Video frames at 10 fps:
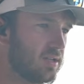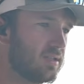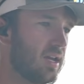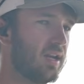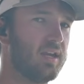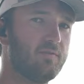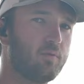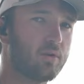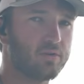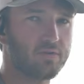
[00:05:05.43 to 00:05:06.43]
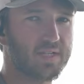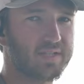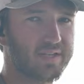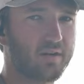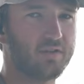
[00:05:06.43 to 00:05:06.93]
is that if we're doing
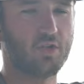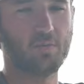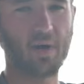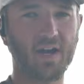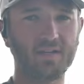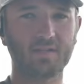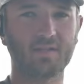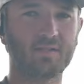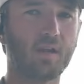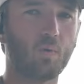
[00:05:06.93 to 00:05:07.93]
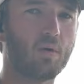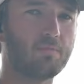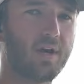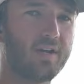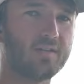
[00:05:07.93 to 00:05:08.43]
this out of two buys instead of one
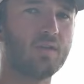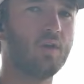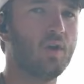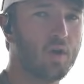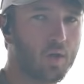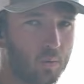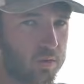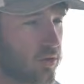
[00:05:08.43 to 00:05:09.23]
buys, we'll